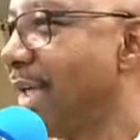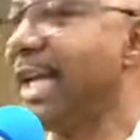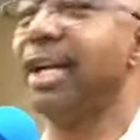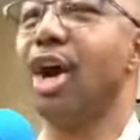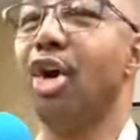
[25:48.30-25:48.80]

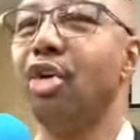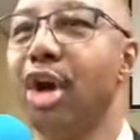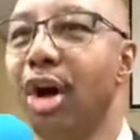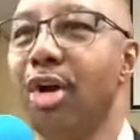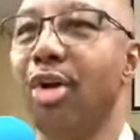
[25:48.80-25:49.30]
He
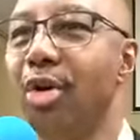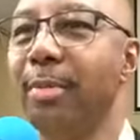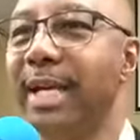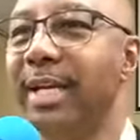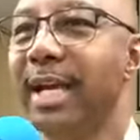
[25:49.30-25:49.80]
gone
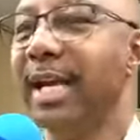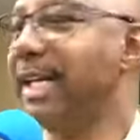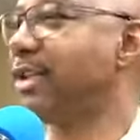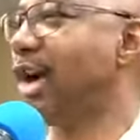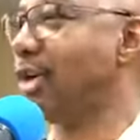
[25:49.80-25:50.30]
home. He,
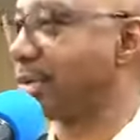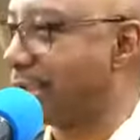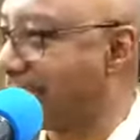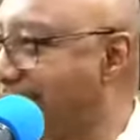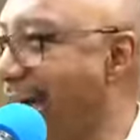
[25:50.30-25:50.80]
he's gone to
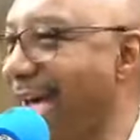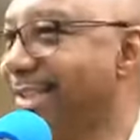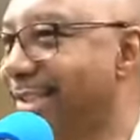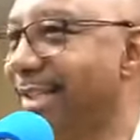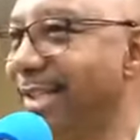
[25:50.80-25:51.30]
the
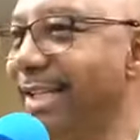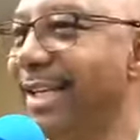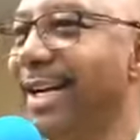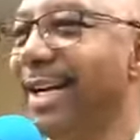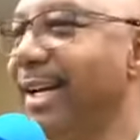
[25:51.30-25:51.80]
doctor.
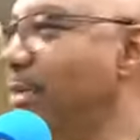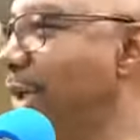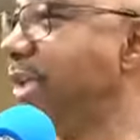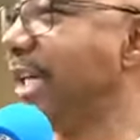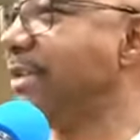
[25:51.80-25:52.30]
He,
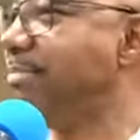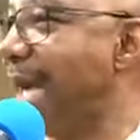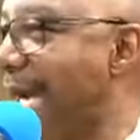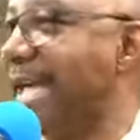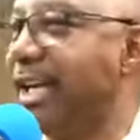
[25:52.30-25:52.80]
we just
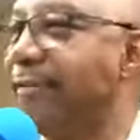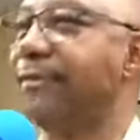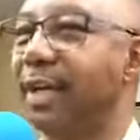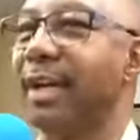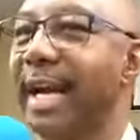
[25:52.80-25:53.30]
made him
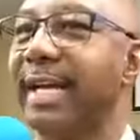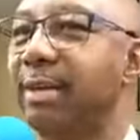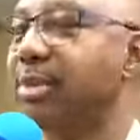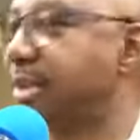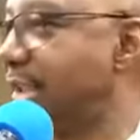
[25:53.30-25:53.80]
feel like he
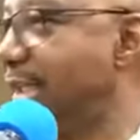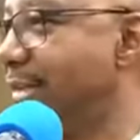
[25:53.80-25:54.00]
was sick.